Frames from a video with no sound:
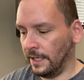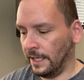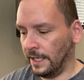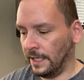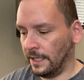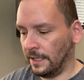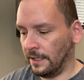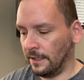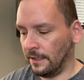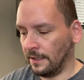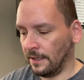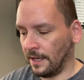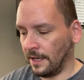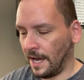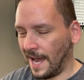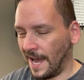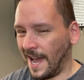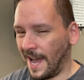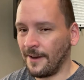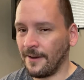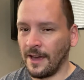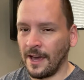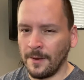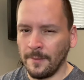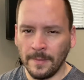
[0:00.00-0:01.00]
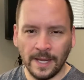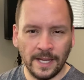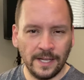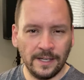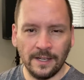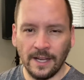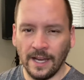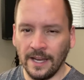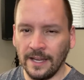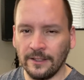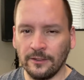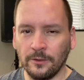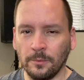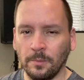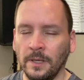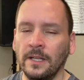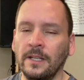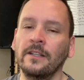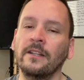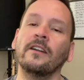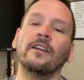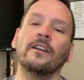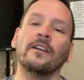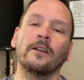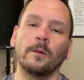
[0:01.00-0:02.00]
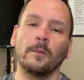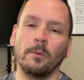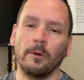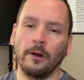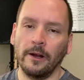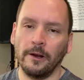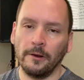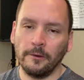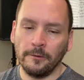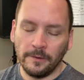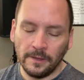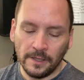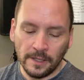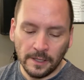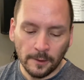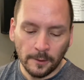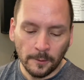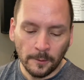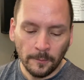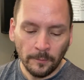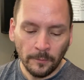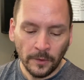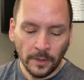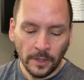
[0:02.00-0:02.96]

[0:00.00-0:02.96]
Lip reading: and I explained it in a prior video,